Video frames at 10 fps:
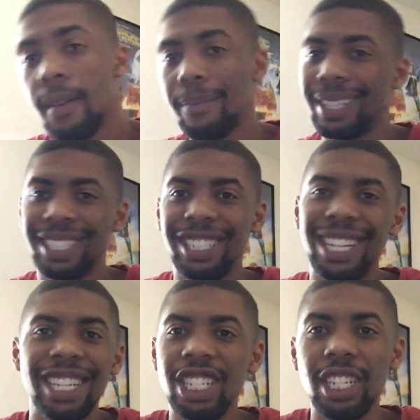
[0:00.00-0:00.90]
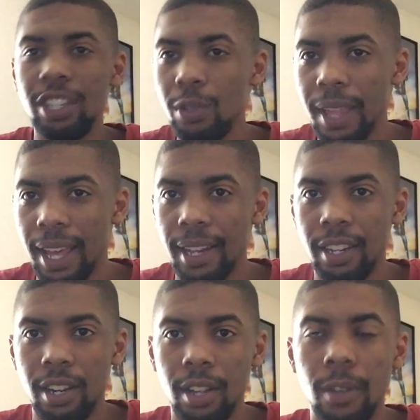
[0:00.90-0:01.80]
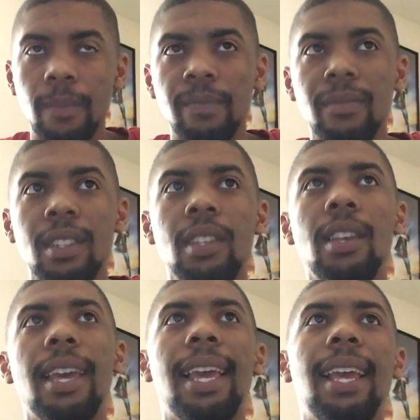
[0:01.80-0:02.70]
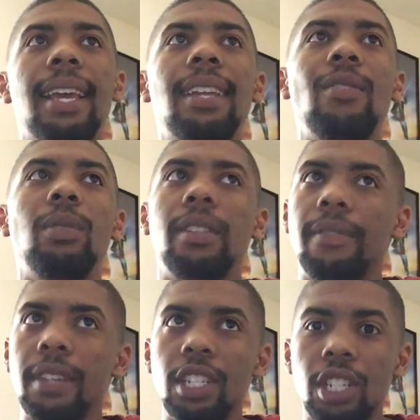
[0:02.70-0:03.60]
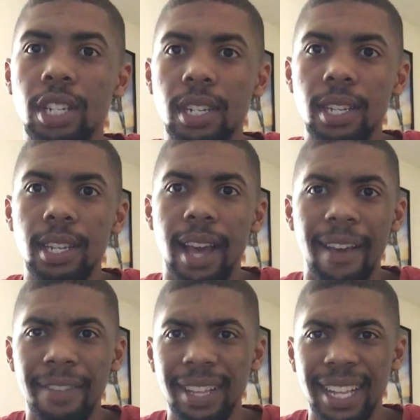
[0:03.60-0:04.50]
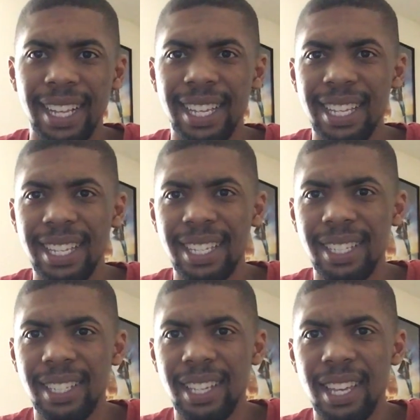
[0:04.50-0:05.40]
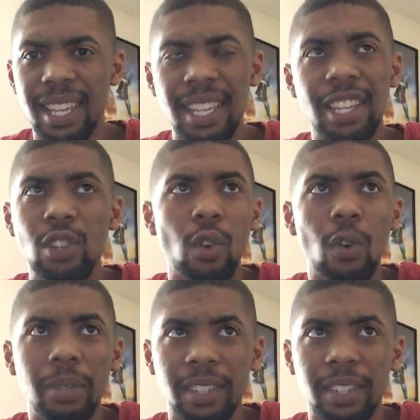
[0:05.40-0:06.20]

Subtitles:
but she didn't do that, you know. And with the Vision, I feel like he could do a whole bunch